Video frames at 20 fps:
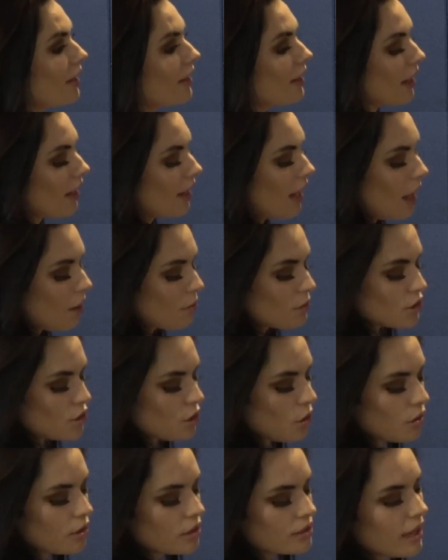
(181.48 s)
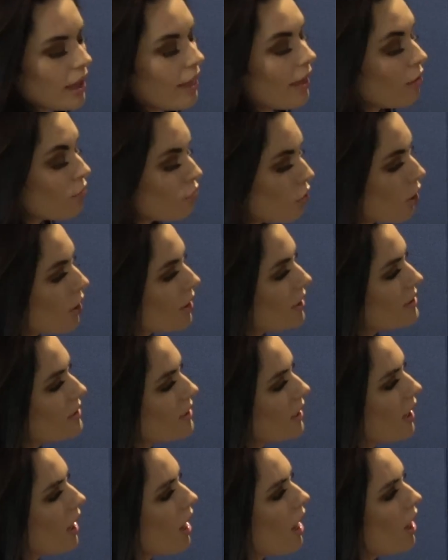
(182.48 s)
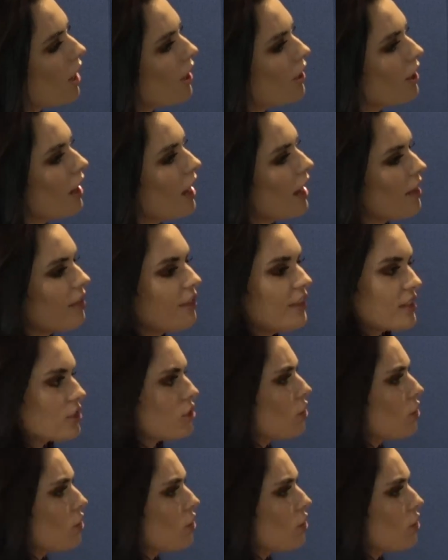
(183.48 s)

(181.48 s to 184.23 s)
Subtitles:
Like I was shown as like that rocky singer, and this